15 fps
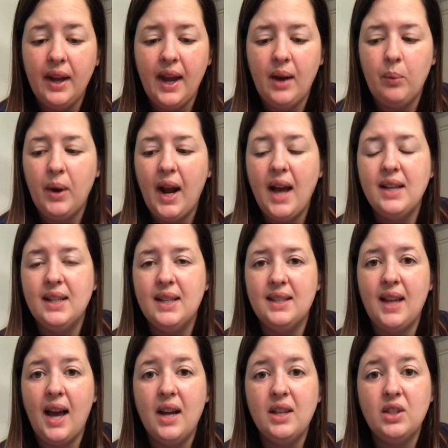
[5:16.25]
And what I did
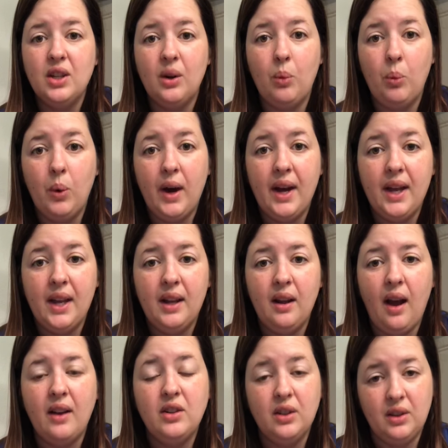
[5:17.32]
is I took
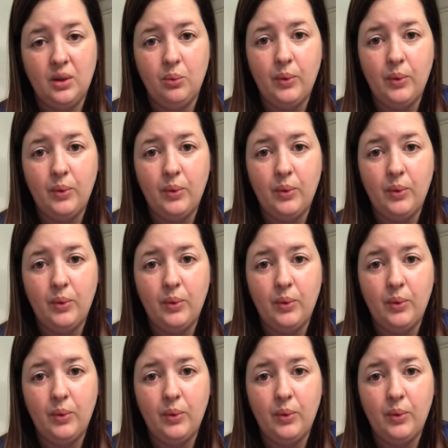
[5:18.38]
the